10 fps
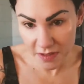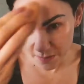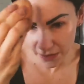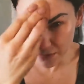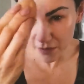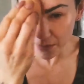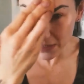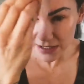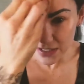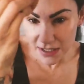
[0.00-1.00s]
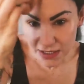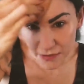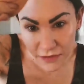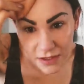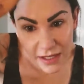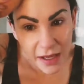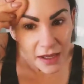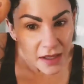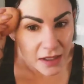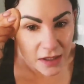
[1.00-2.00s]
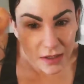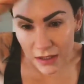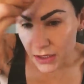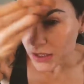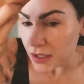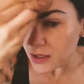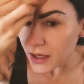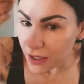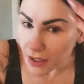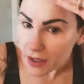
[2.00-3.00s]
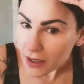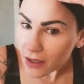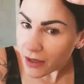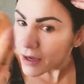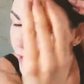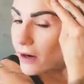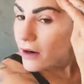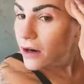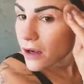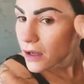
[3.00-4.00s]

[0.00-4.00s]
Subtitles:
but everybody does it differently. Okay, hair.